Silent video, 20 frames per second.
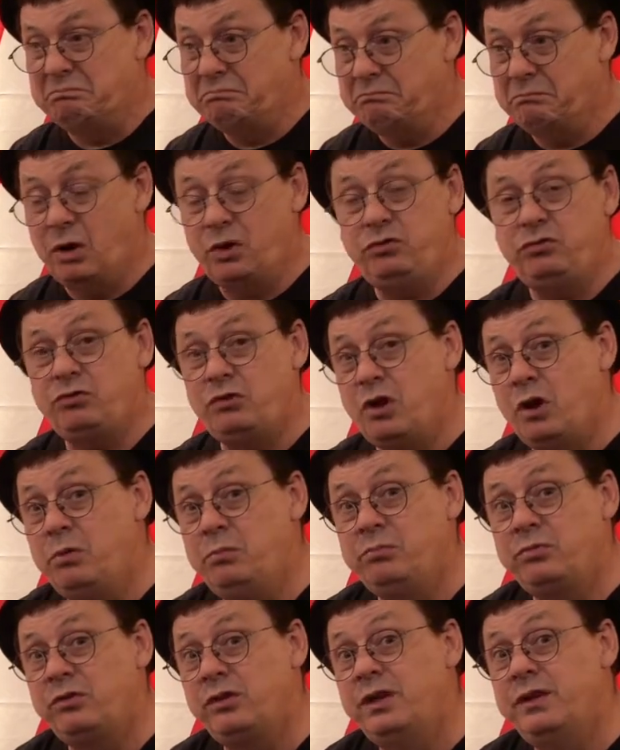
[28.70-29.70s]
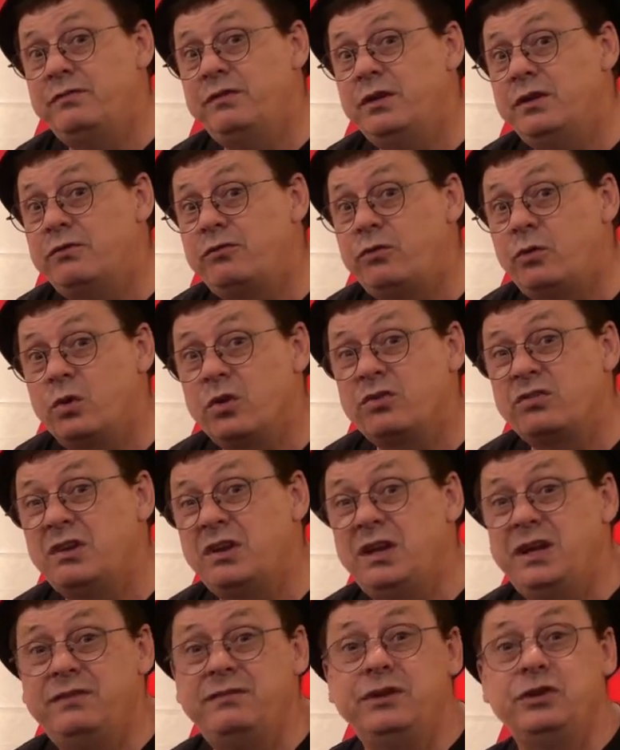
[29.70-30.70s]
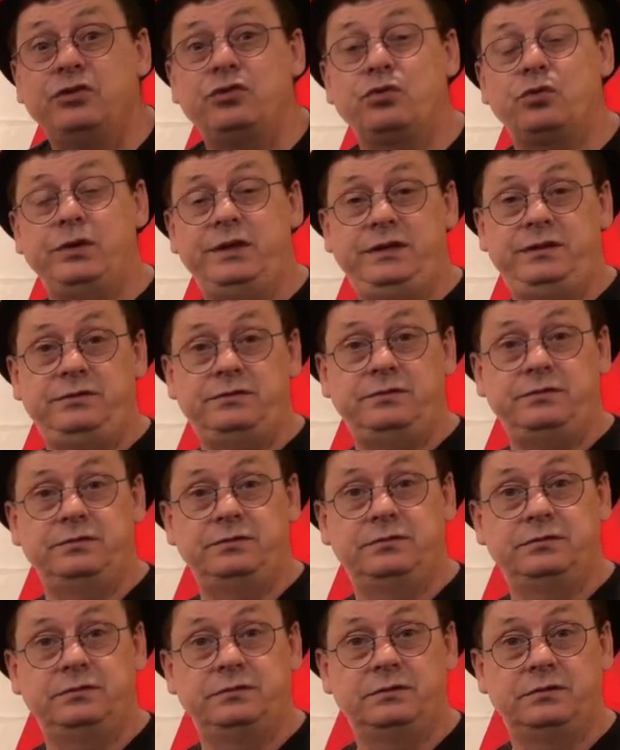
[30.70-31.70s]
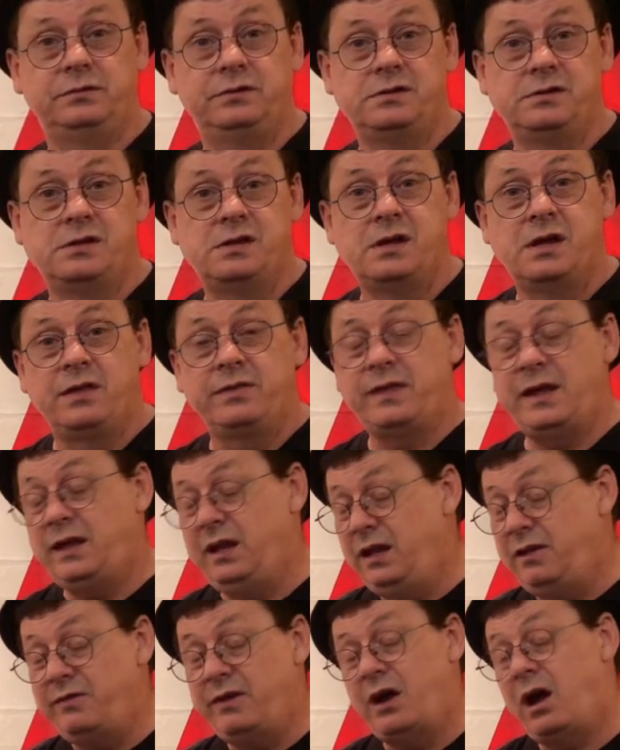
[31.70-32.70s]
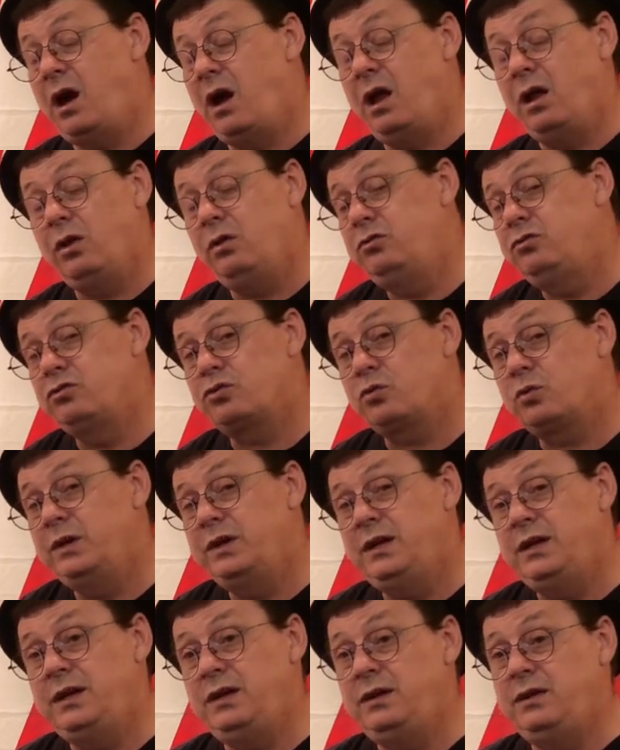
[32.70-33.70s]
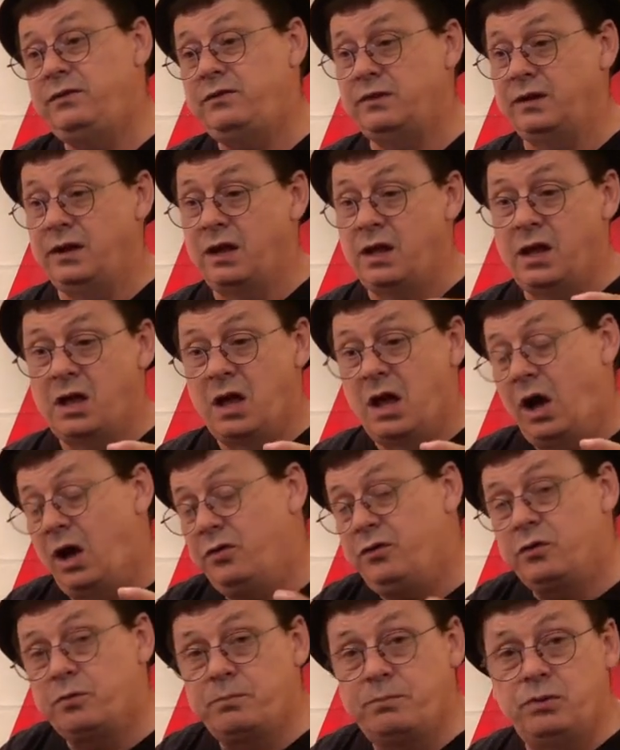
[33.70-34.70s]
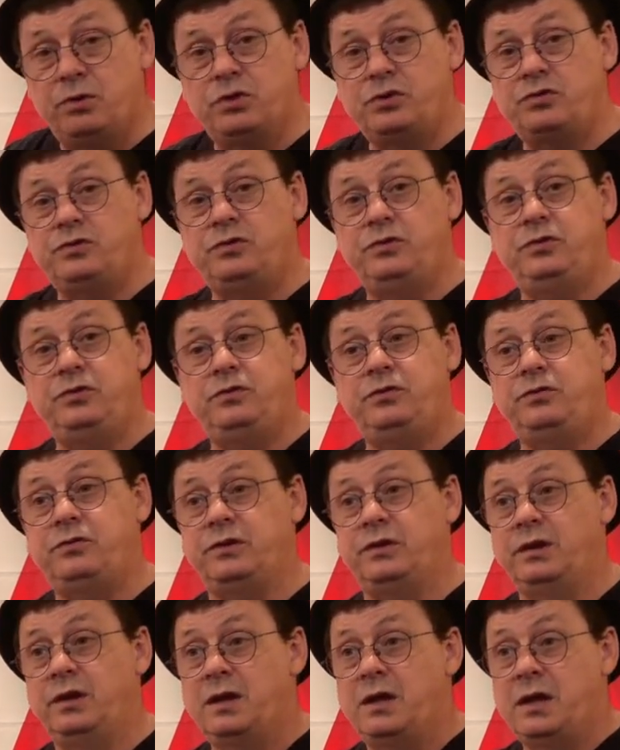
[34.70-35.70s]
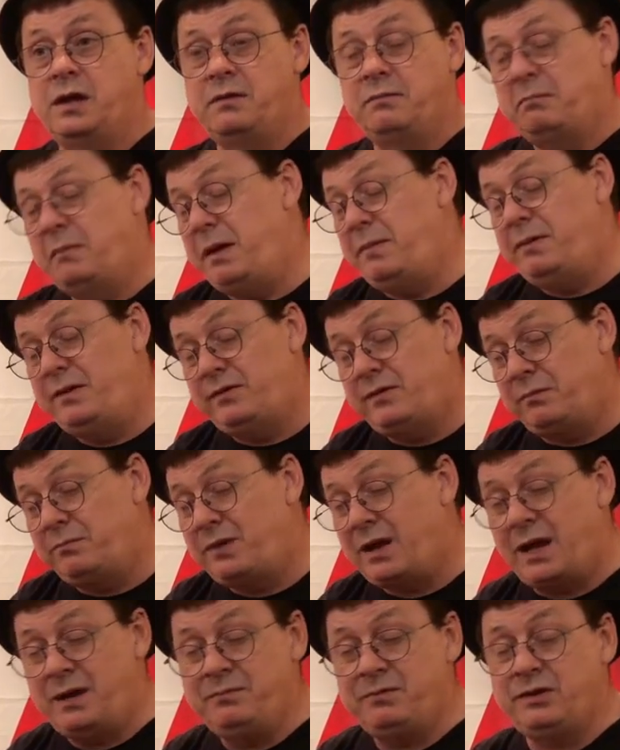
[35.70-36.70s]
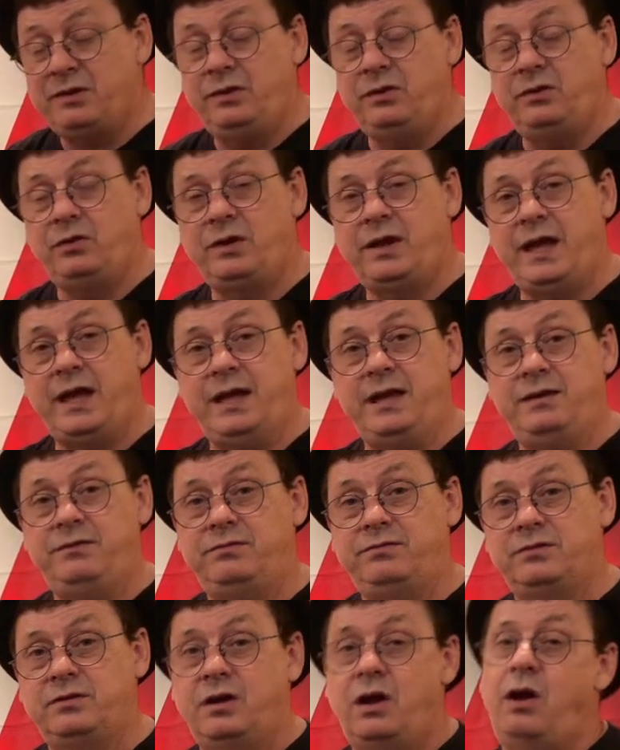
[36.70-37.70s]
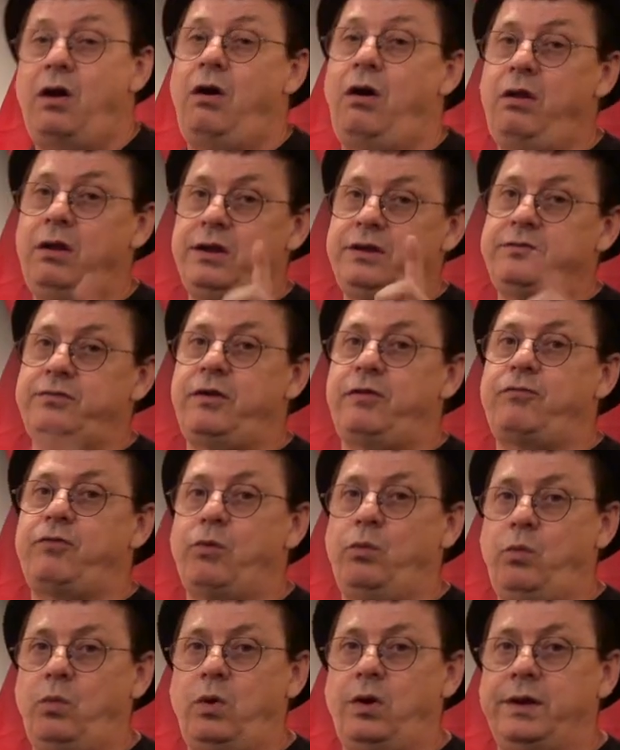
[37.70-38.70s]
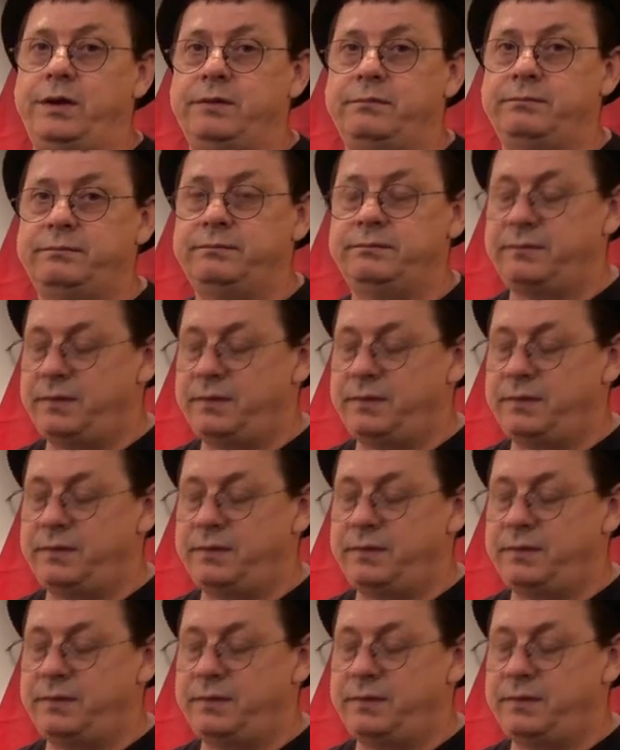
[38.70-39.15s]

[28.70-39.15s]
most gnomes live in the forest and live in trees? They live in hollow trees and under bushes and maybe sometimes in little caves, all except for one.